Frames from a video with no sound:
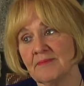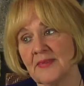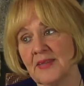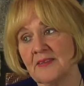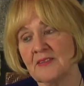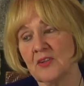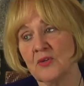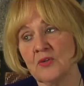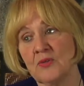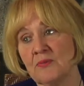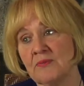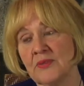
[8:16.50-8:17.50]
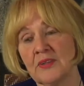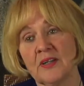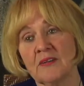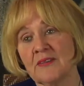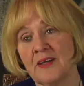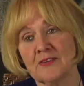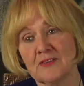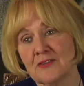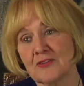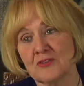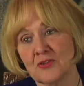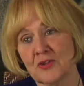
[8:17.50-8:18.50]
And so there are thousands
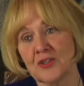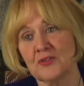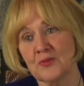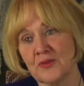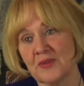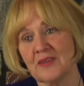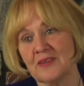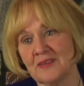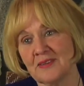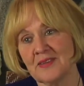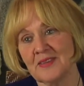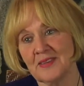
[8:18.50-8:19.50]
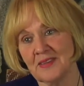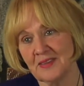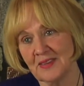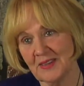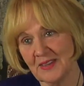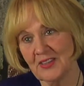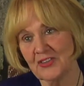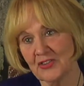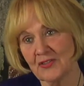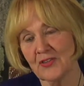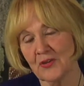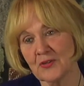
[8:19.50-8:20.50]
of stories within each
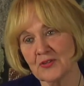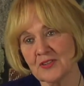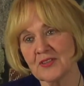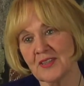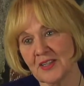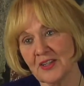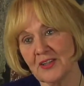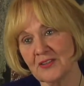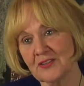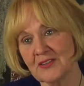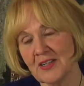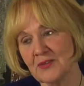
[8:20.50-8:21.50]
of those scenarios.